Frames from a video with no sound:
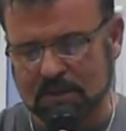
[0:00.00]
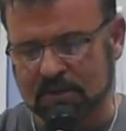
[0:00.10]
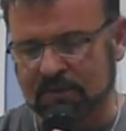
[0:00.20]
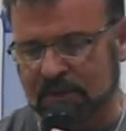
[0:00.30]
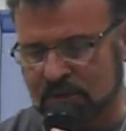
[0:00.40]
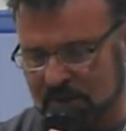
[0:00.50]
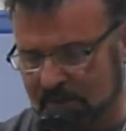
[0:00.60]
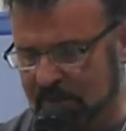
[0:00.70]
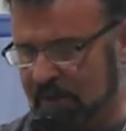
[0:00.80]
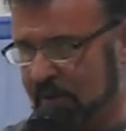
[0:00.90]
the victor
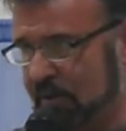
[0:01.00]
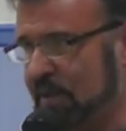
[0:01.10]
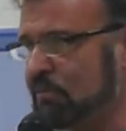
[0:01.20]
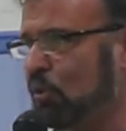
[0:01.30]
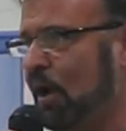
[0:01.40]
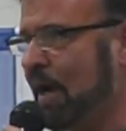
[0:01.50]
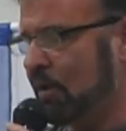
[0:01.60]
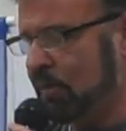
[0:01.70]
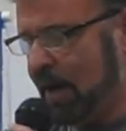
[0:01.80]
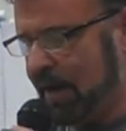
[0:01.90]
appeared in bright
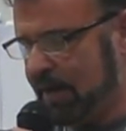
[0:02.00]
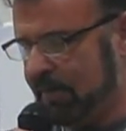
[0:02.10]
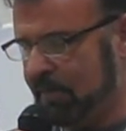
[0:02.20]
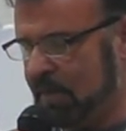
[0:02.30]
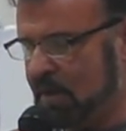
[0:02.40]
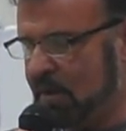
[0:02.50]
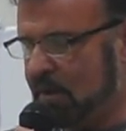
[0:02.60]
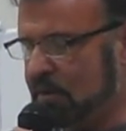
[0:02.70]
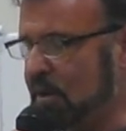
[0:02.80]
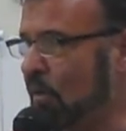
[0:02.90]
array.
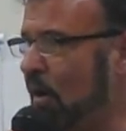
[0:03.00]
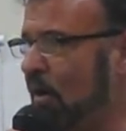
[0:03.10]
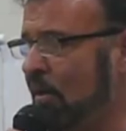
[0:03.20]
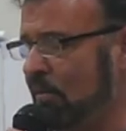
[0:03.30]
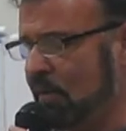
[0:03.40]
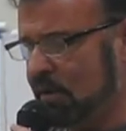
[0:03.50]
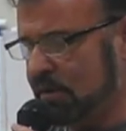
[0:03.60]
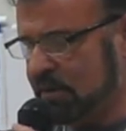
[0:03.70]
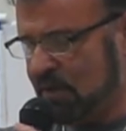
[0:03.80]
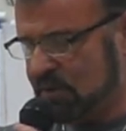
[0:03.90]
No harm,
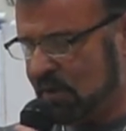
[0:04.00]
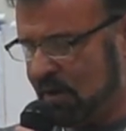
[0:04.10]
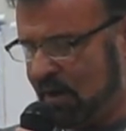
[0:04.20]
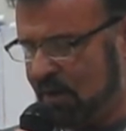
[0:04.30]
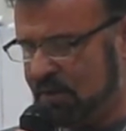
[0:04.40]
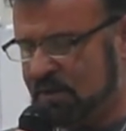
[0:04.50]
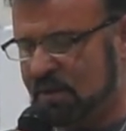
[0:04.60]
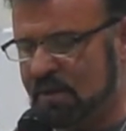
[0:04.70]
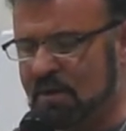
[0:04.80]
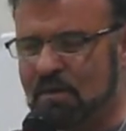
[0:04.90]
no scars,
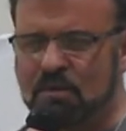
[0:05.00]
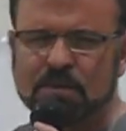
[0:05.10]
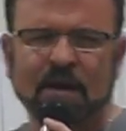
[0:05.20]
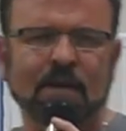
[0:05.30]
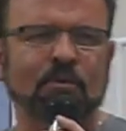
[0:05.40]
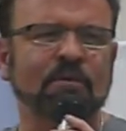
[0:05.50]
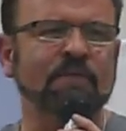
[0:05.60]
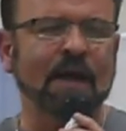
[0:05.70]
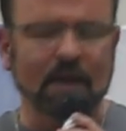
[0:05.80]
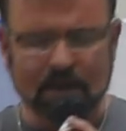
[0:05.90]
with but a
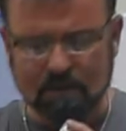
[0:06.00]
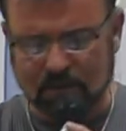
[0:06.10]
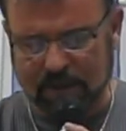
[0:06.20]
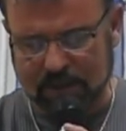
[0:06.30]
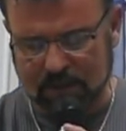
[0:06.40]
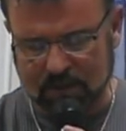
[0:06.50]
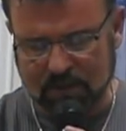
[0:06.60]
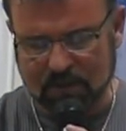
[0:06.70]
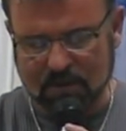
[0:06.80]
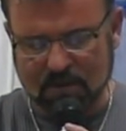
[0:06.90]
prevailing grin,
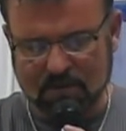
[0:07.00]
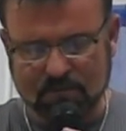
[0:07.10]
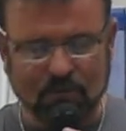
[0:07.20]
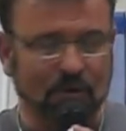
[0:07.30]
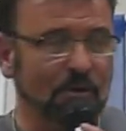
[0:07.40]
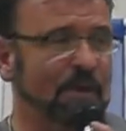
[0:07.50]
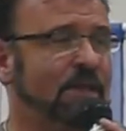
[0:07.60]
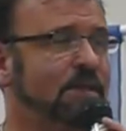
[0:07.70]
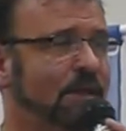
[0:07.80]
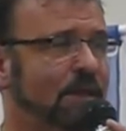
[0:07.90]
for who
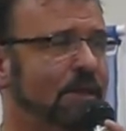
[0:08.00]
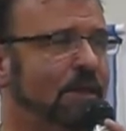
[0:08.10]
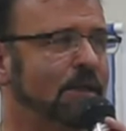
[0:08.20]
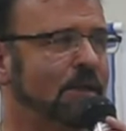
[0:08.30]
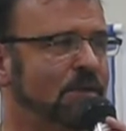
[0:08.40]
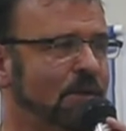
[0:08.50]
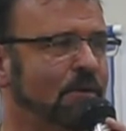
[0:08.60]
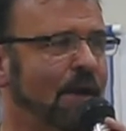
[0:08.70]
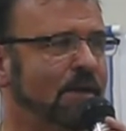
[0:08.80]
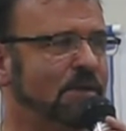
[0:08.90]
indeed is the
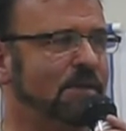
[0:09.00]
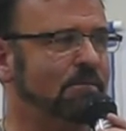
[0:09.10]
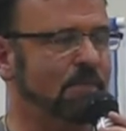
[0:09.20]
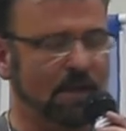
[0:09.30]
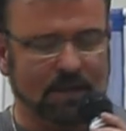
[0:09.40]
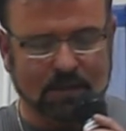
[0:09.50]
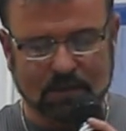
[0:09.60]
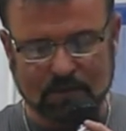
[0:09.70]
greatest of men?